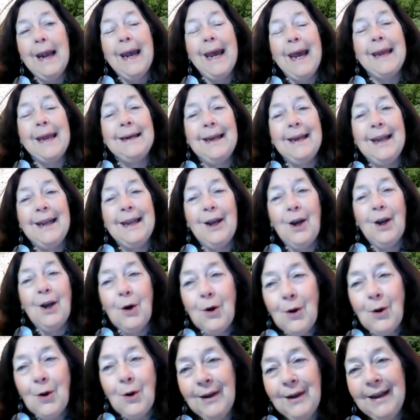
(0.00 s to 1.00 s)
An
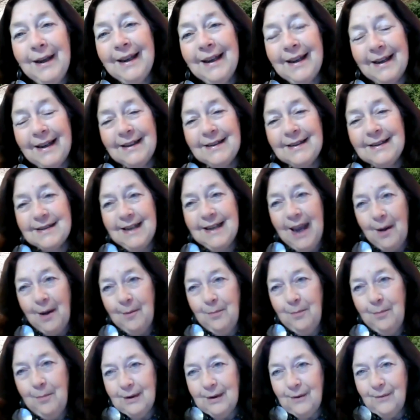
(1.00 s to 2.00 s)
early
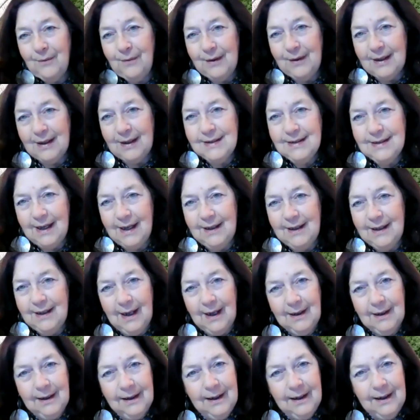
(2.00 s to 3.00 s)
example of this, and
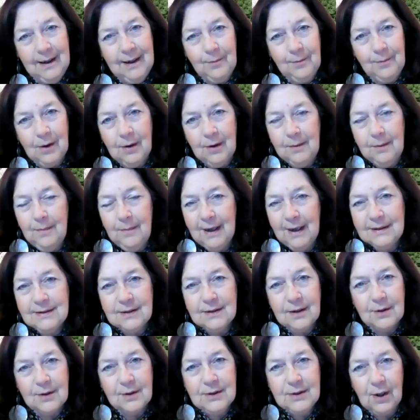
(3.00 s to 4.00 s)
Elliot, I'm going back to
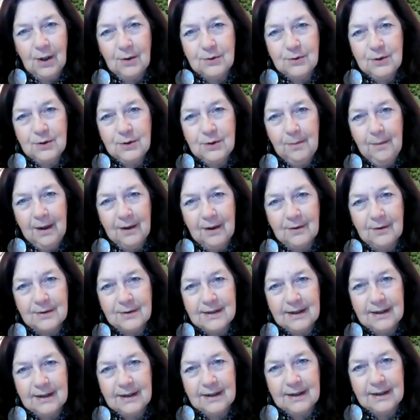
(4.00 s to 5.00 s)
those
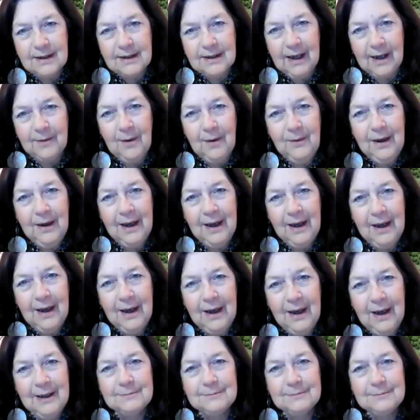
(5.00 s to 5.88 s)
Colchamiros again, okay?